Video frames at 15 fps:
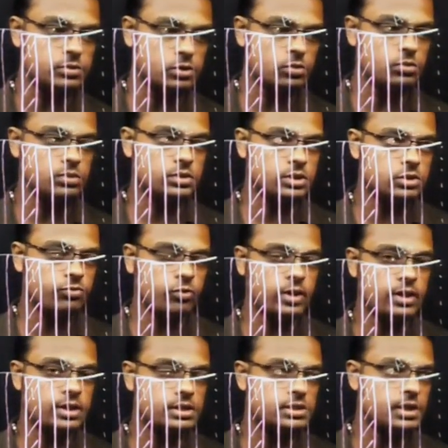So just for
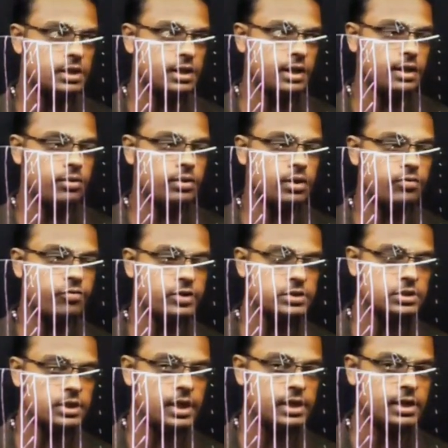understanding, I have written
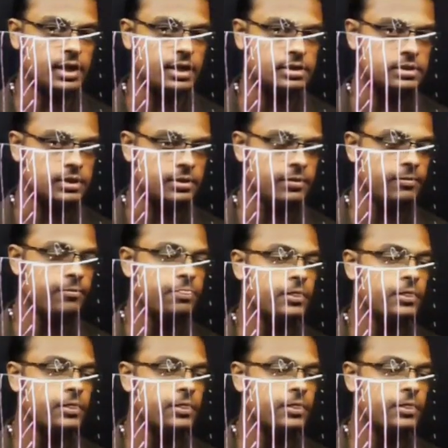first delta x here.